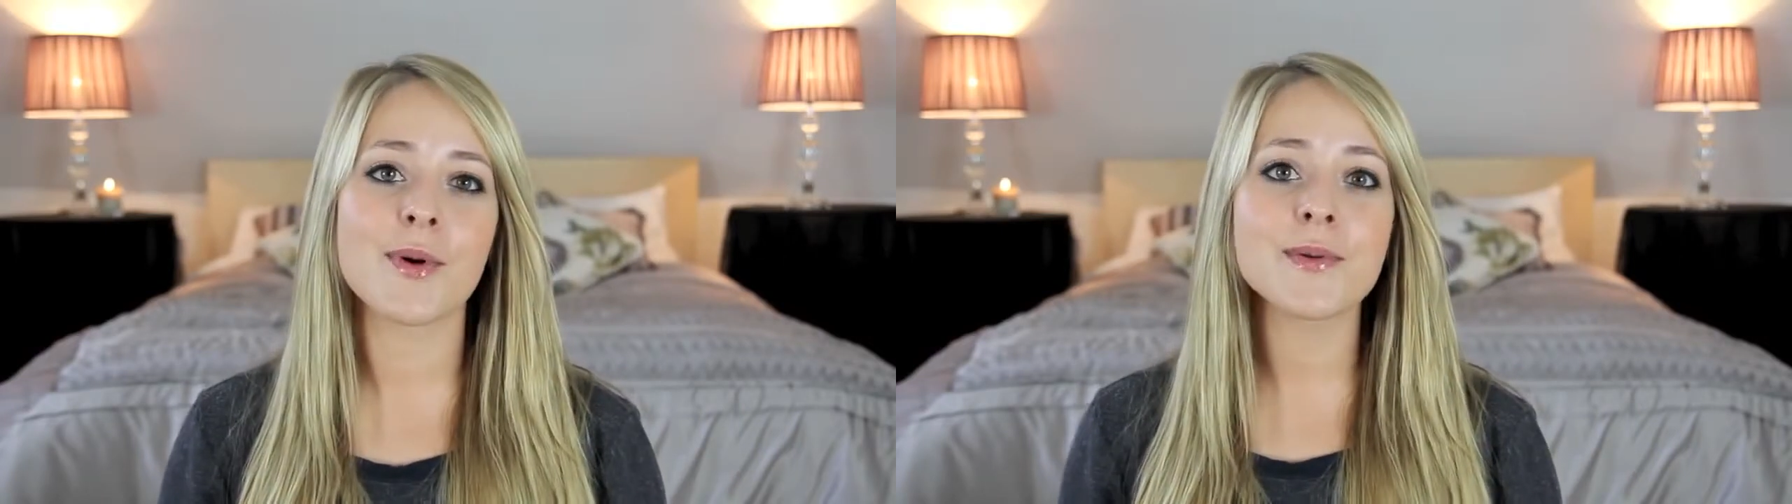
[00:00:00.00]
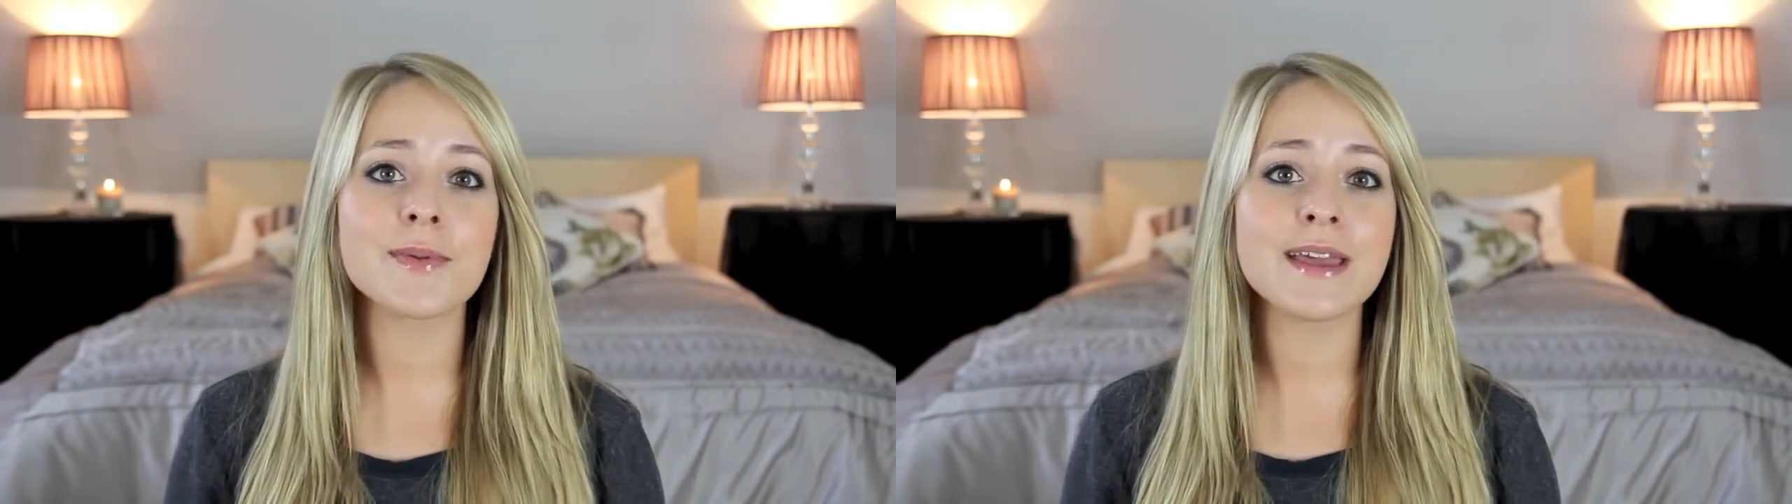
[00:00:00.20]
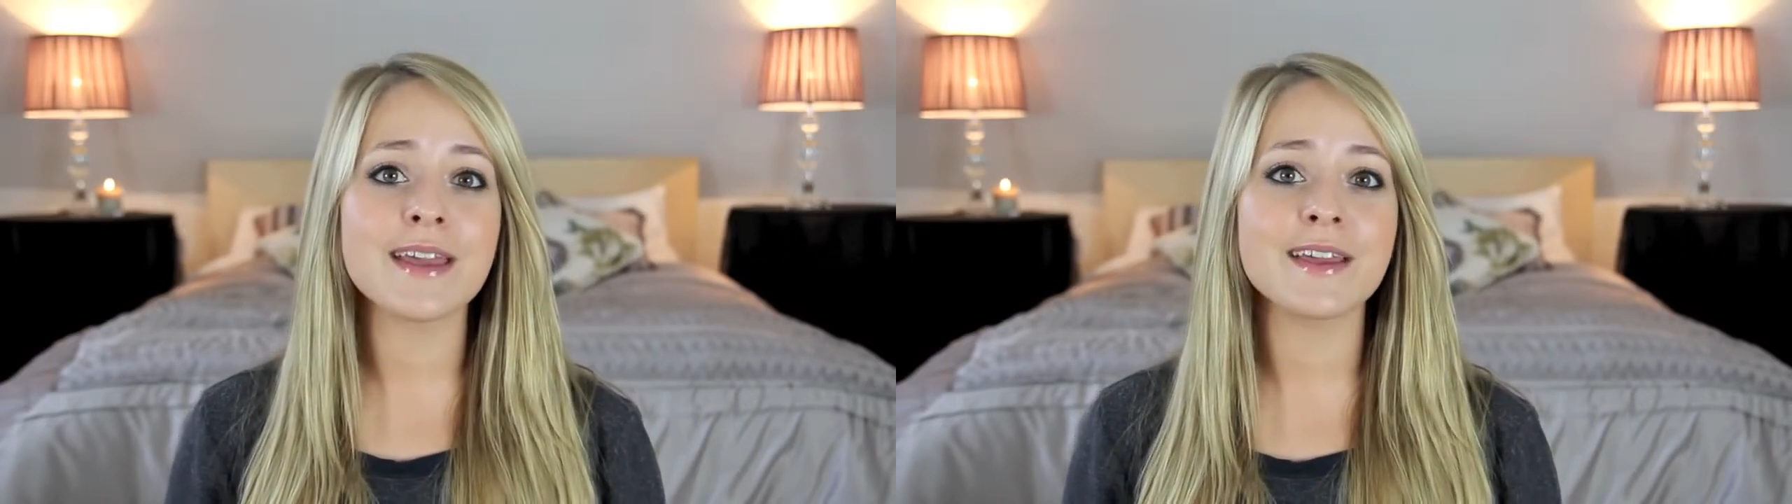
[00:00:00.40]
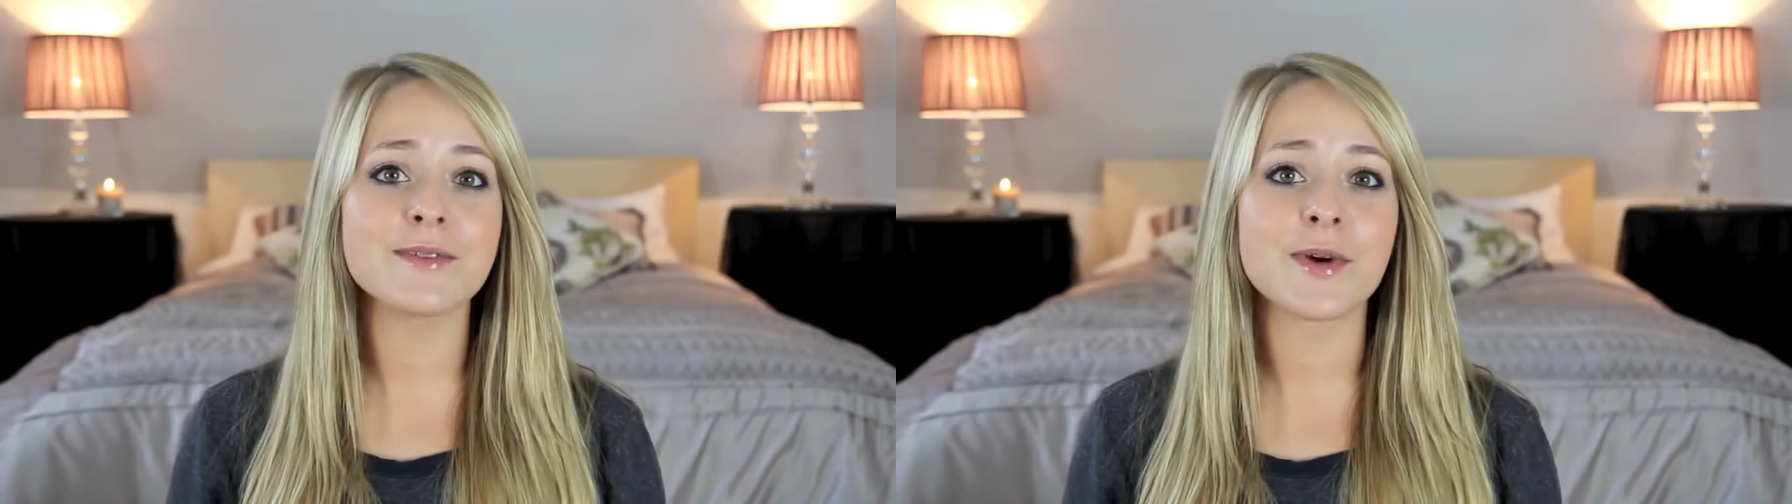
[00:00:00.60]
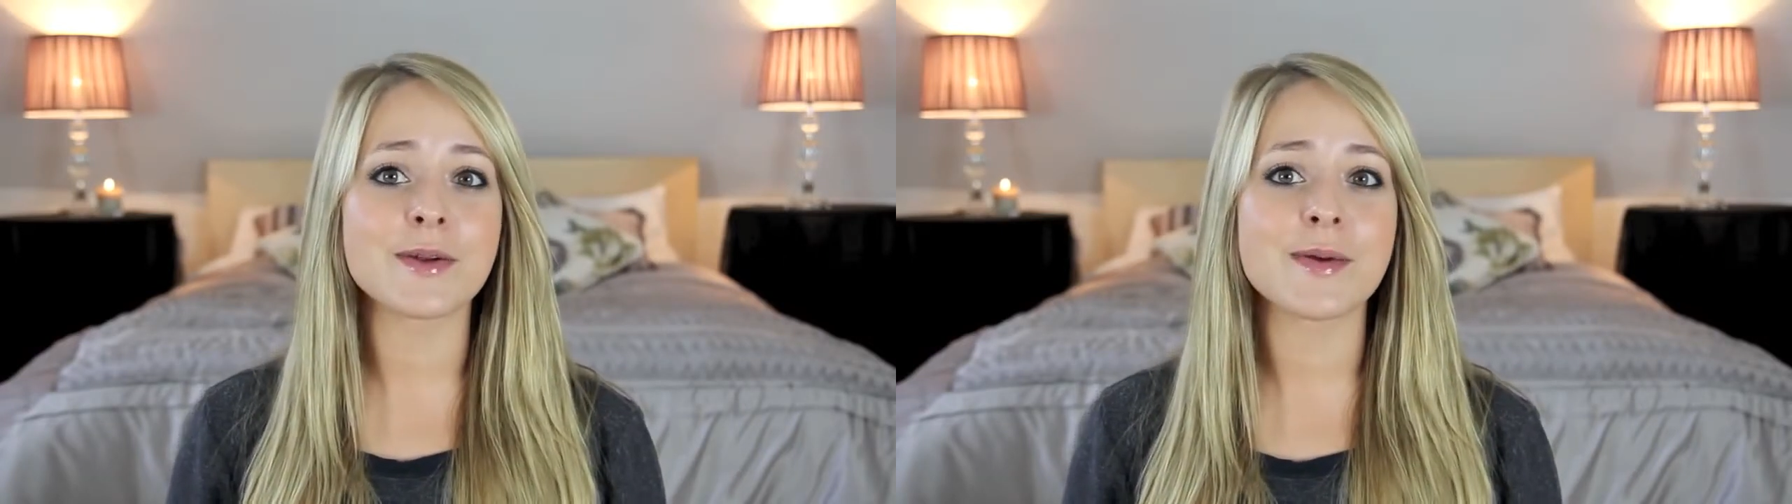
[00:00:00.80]

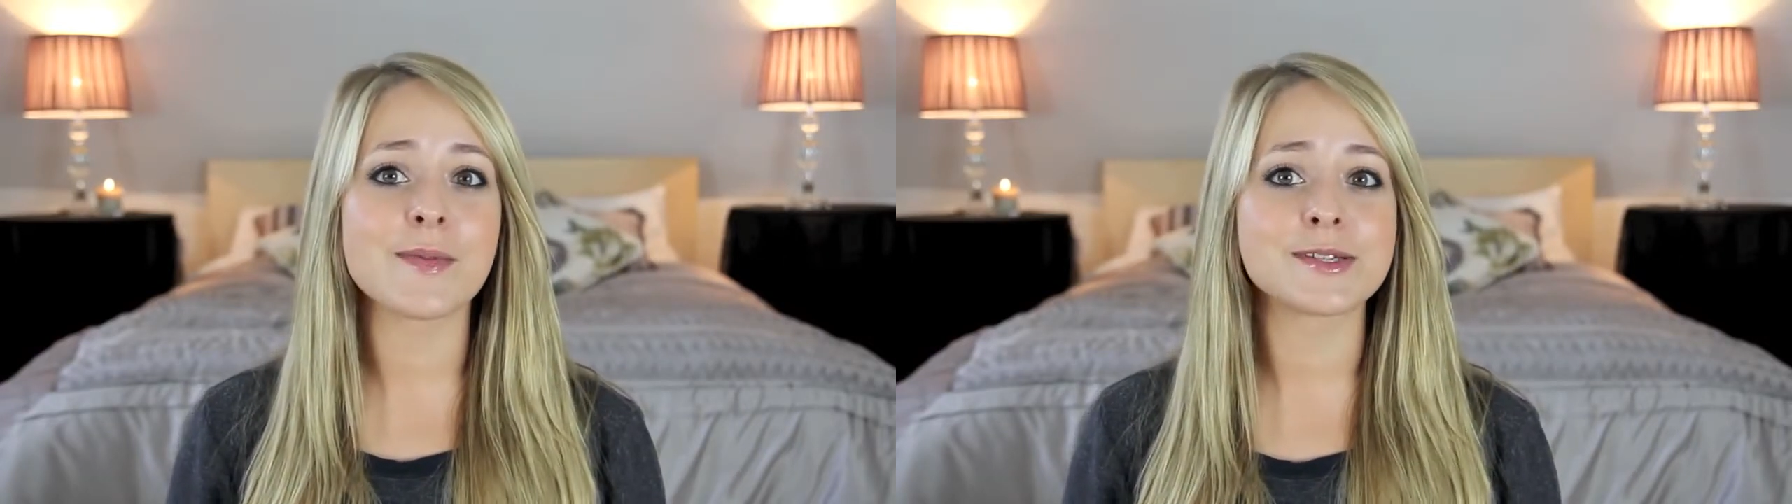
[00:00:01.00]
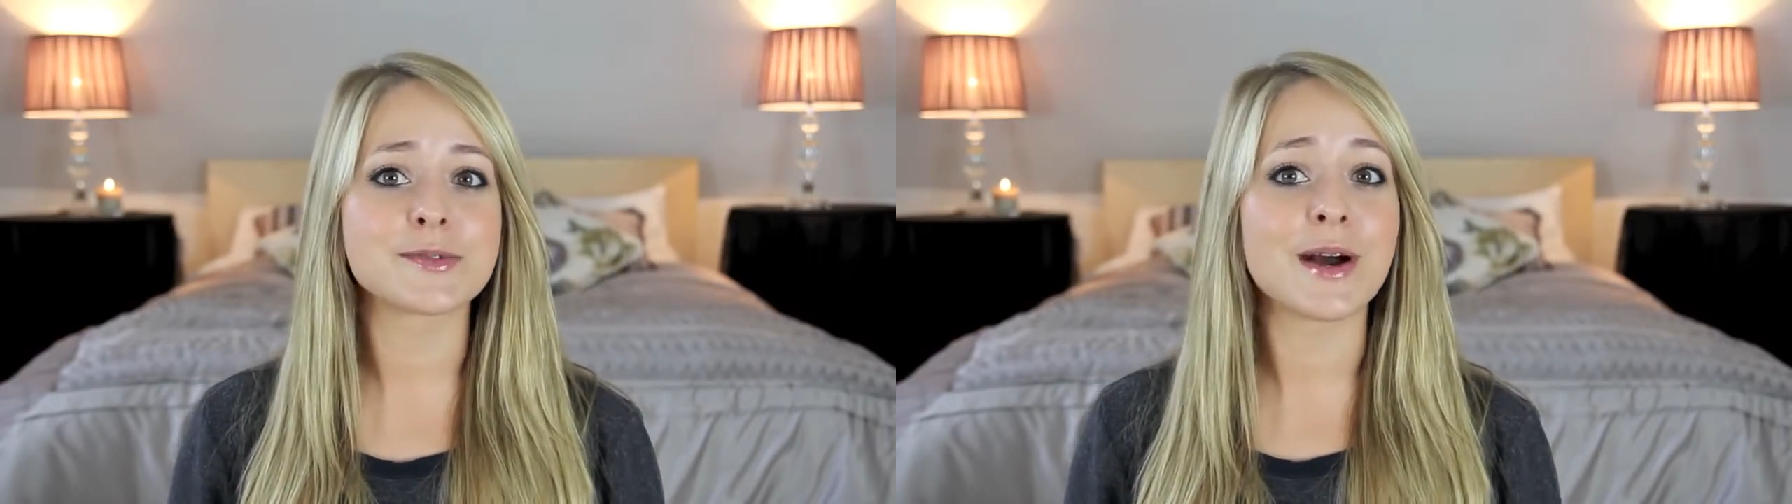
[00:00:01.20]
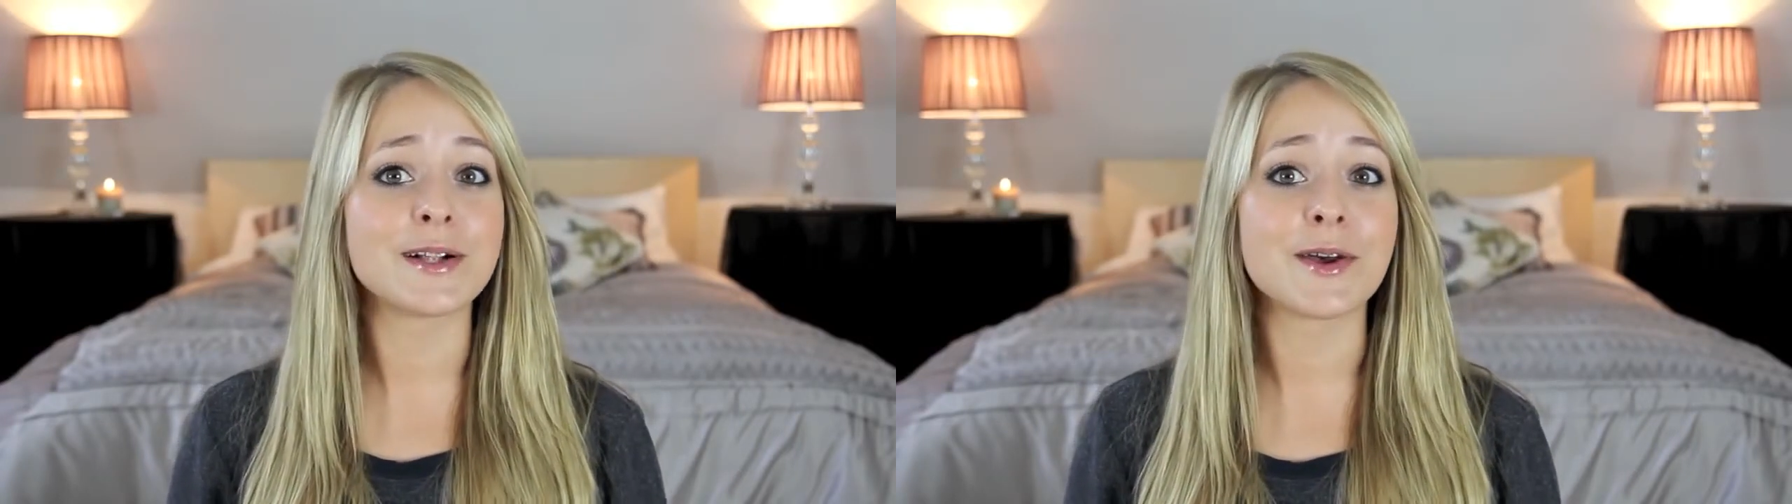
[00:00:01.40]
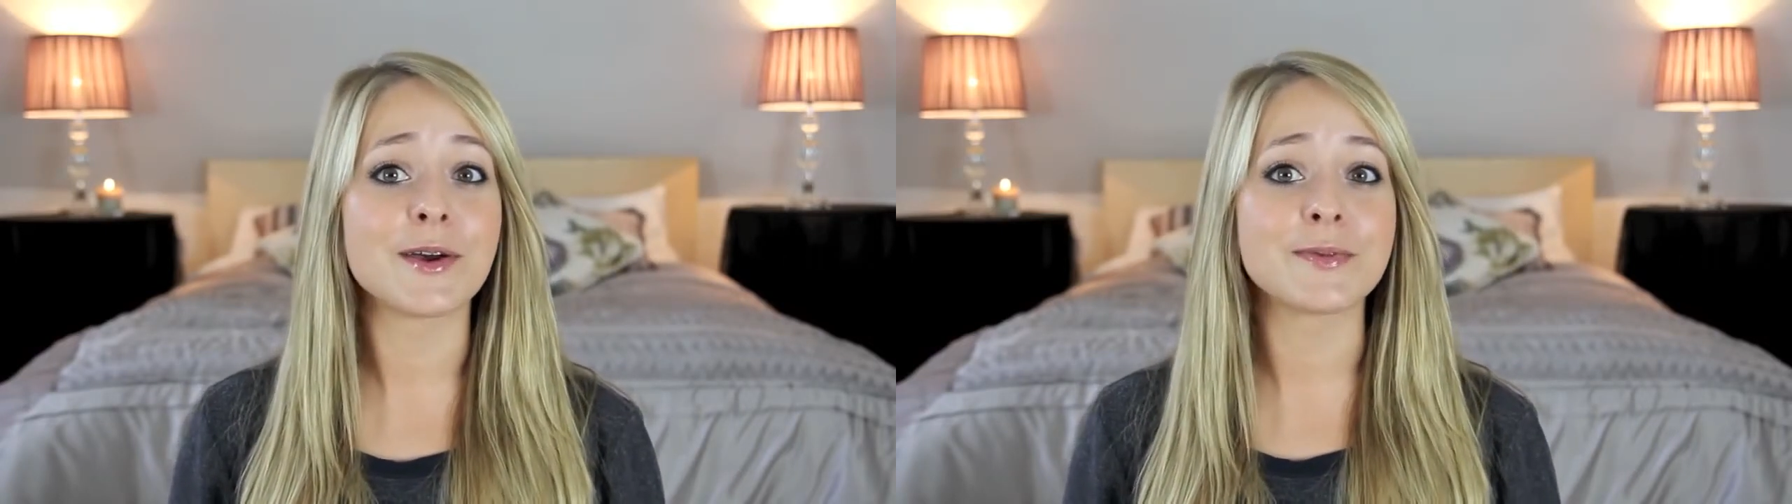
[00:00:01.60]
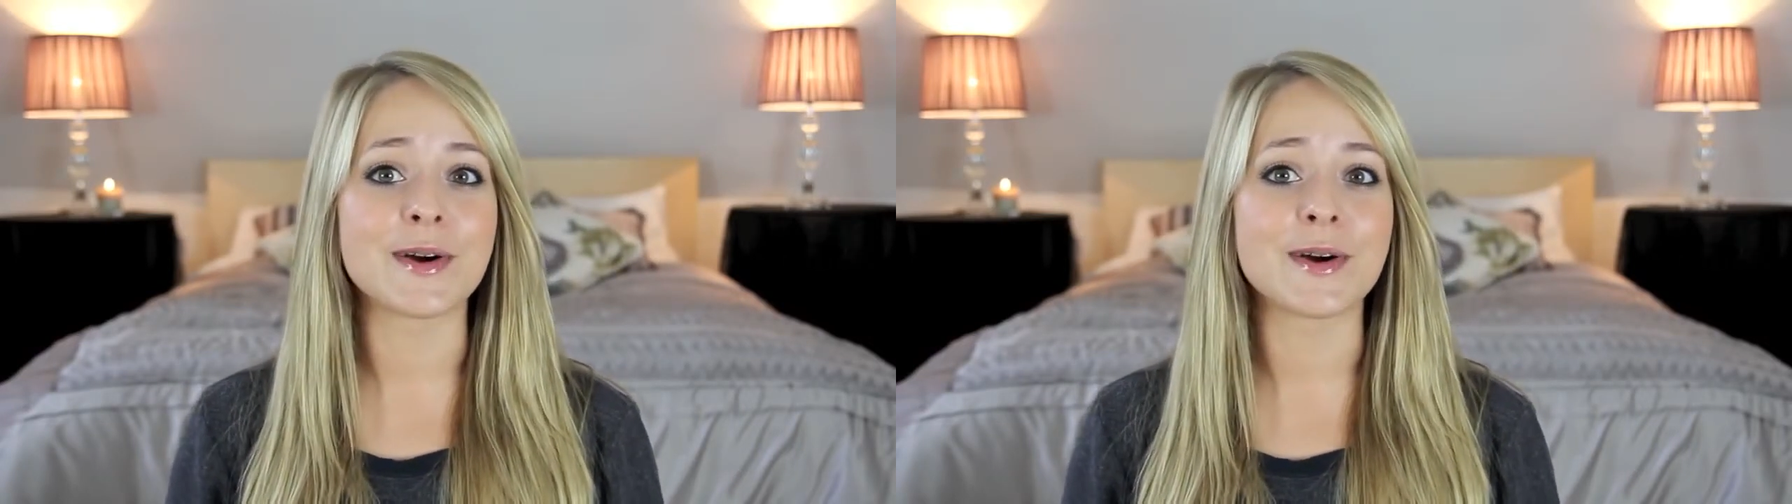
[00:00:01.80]
probably one of my most well-known